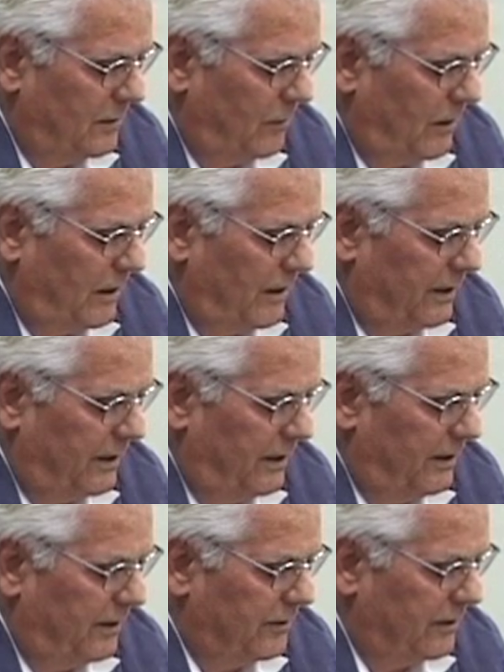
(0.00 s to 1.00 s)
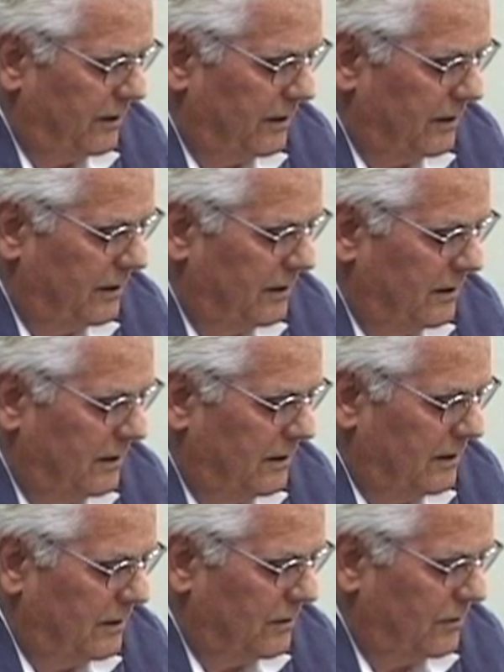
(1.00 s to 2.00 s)
why, anything
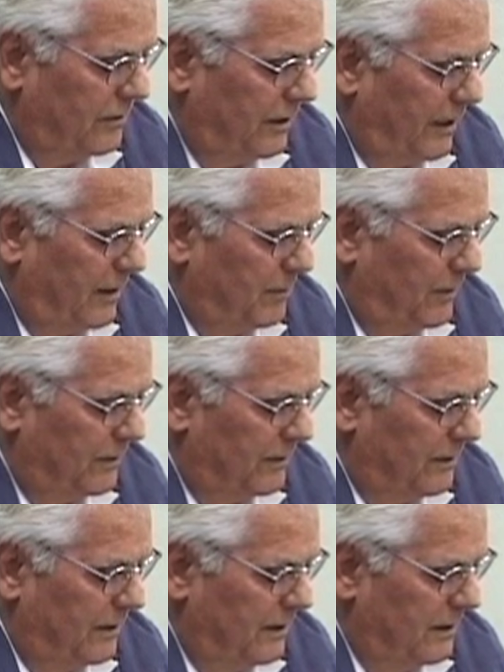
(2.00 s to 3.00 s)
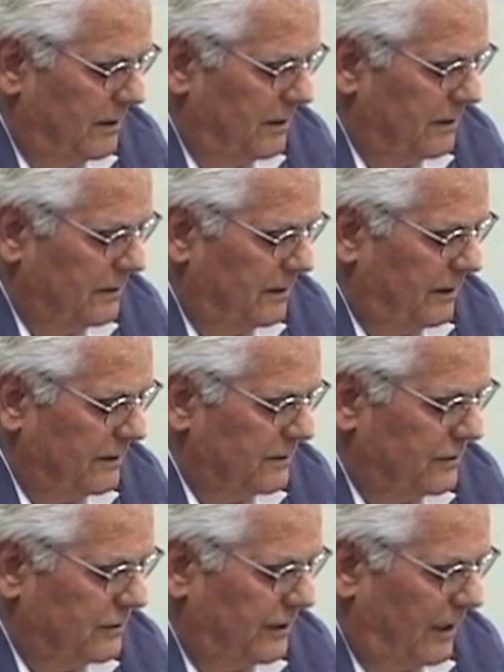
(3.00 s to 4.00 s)
could happen in the
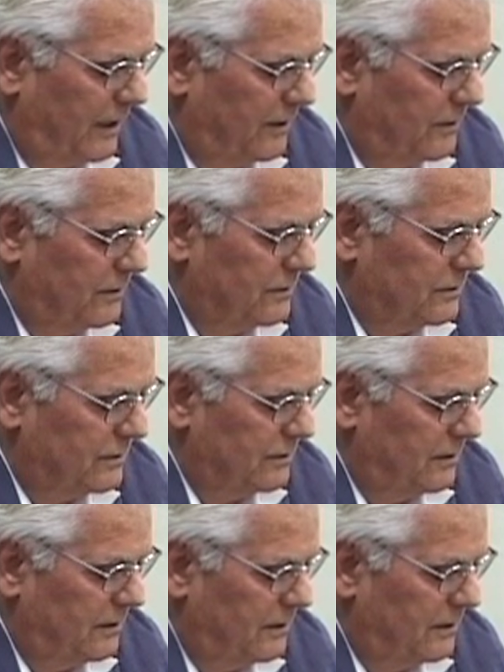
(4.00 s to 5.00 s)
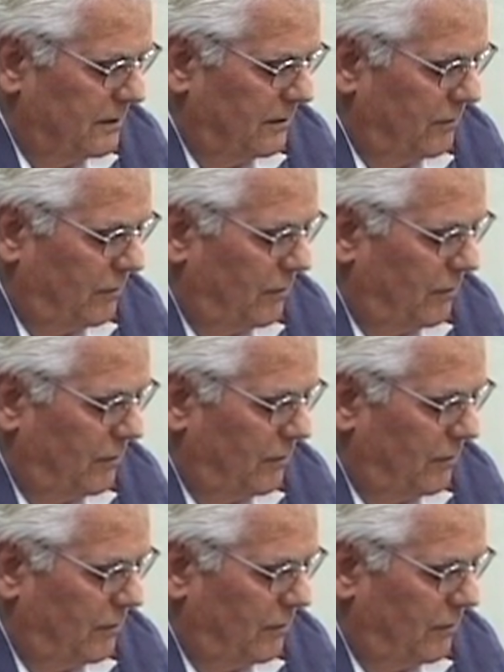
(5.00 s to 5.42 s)
dense shadows of